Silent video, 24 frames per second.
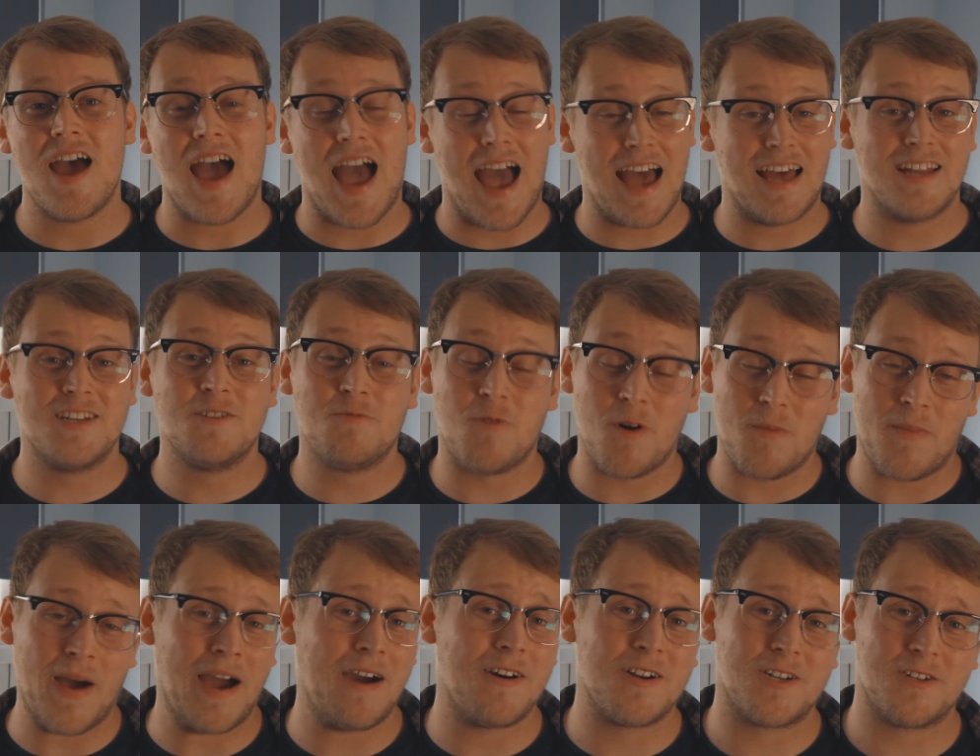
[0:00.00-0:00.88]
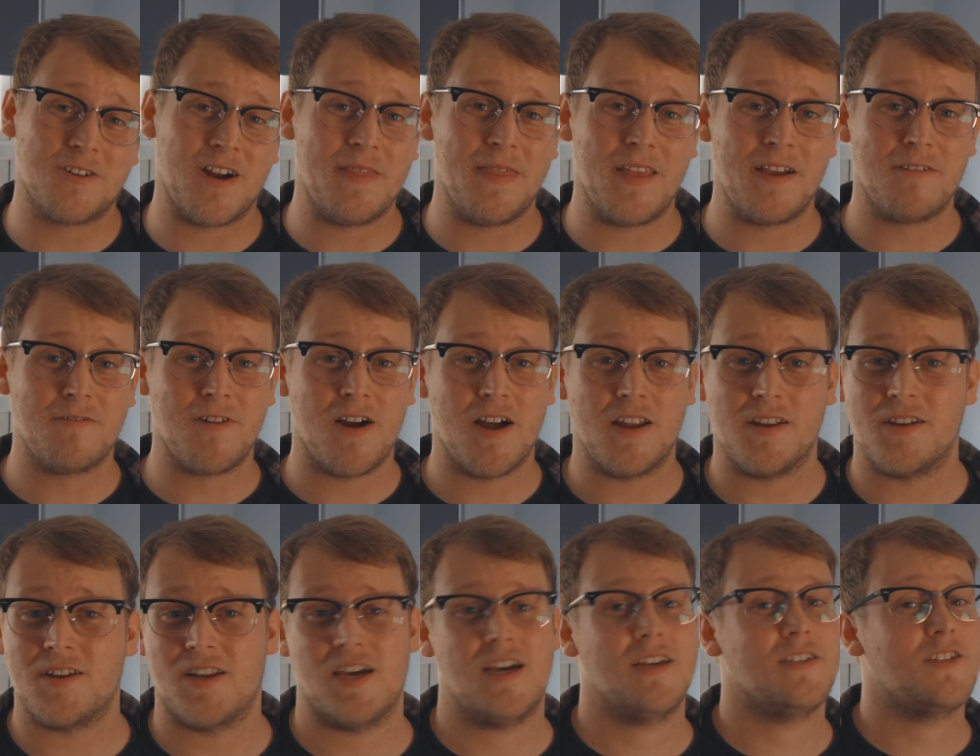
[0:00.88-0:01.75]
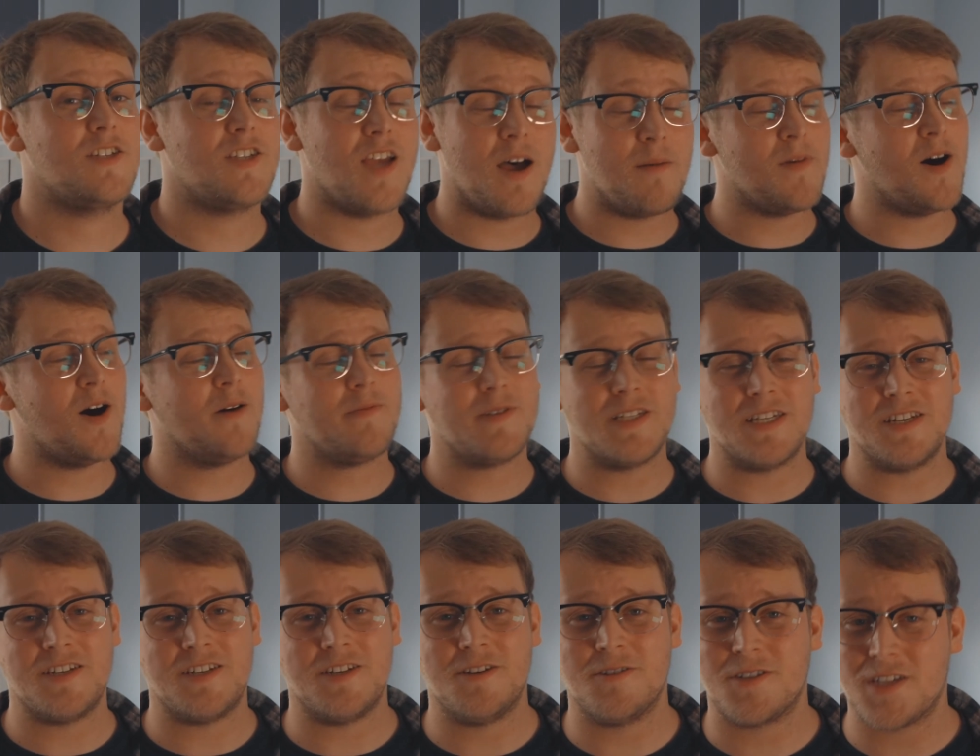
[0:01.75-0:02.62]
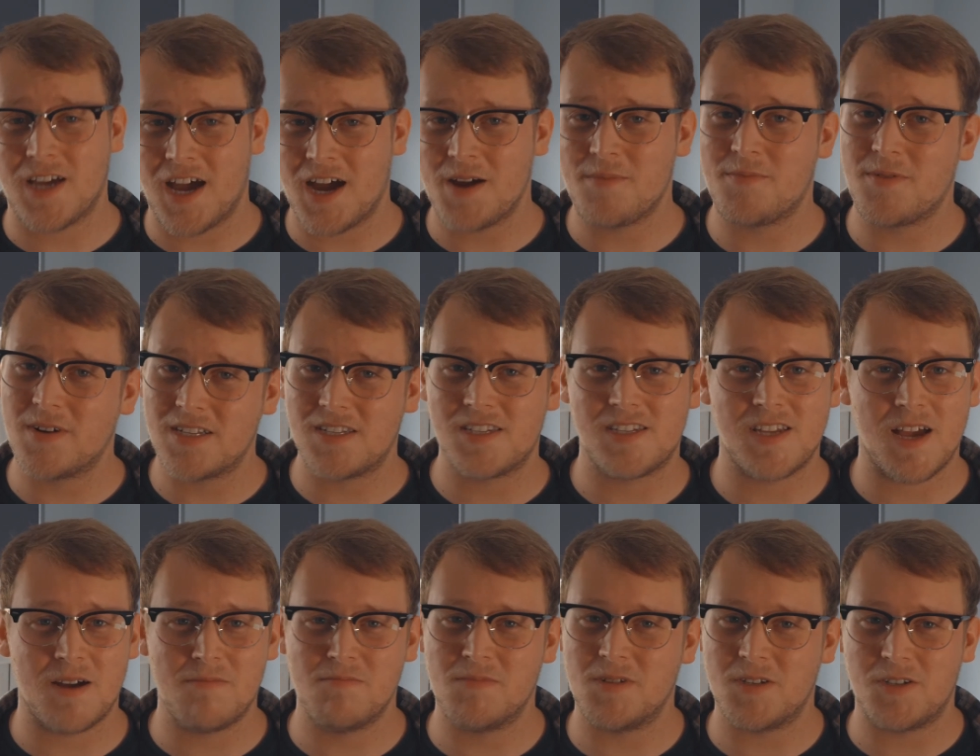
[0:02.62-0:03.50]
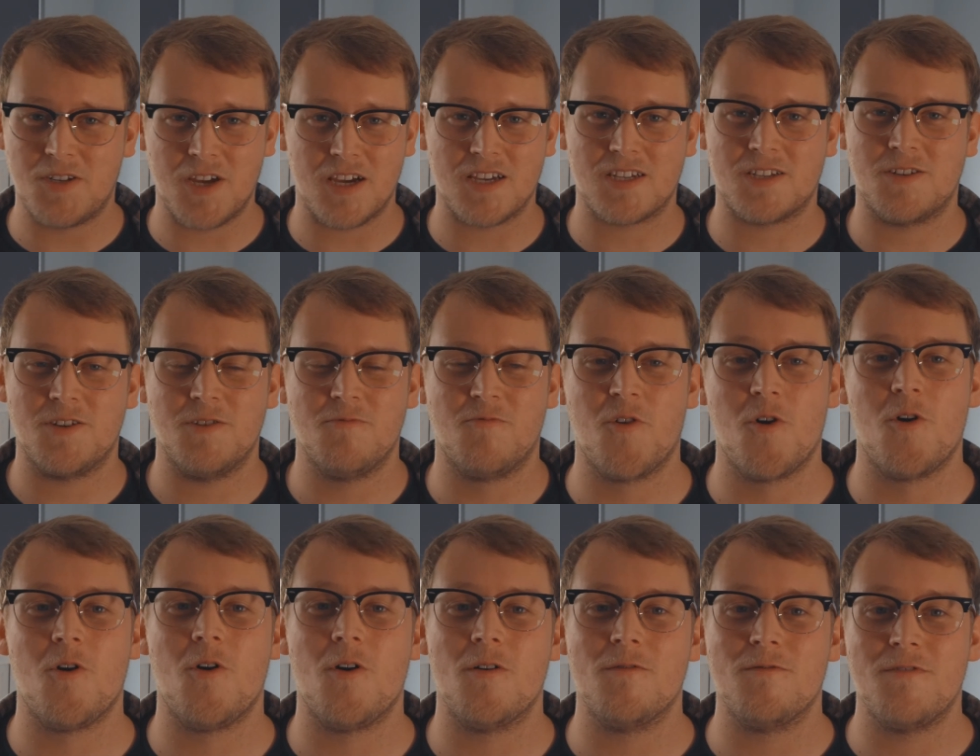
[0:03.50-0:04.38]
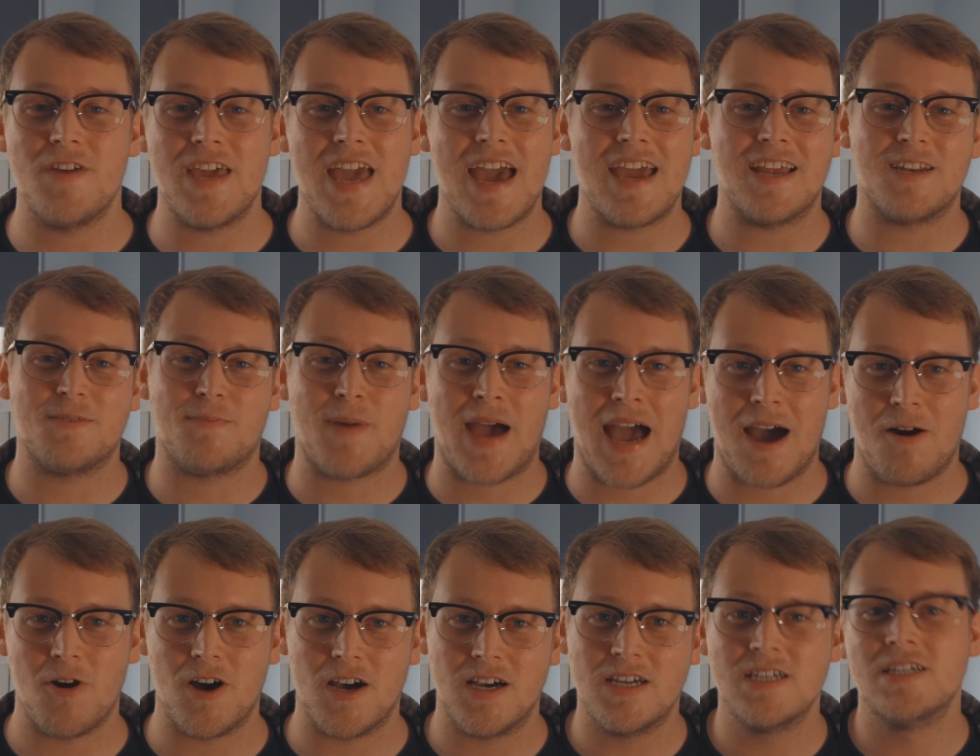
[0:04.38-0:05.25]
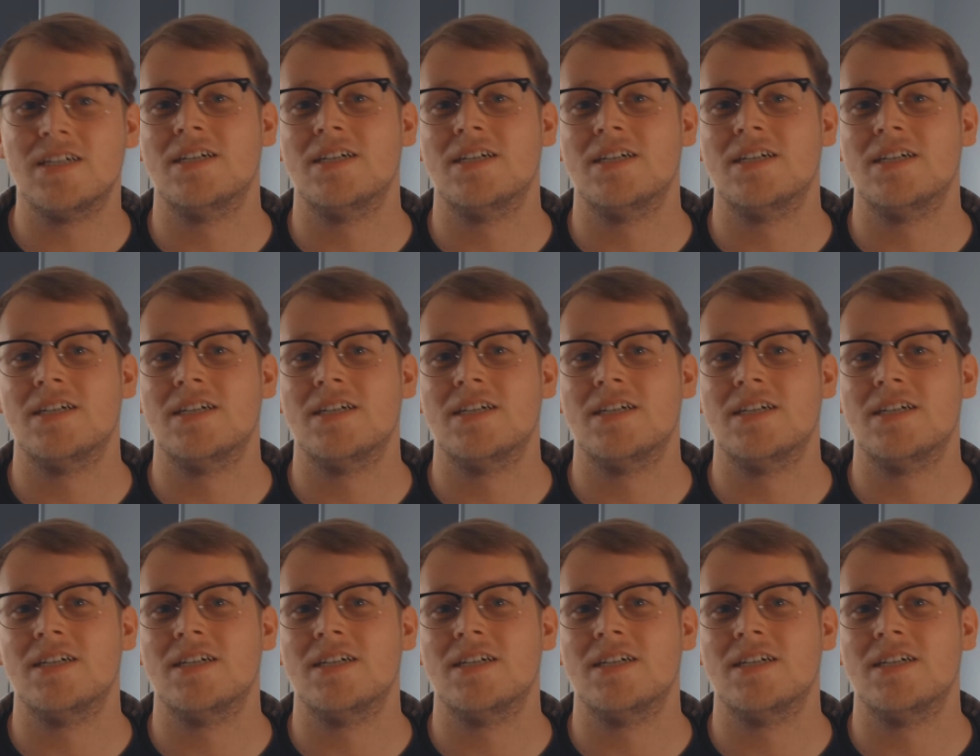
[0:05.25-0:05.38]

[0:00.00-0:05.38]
and what powertrain they run, some opting to use hybrids, some just raw V8 power.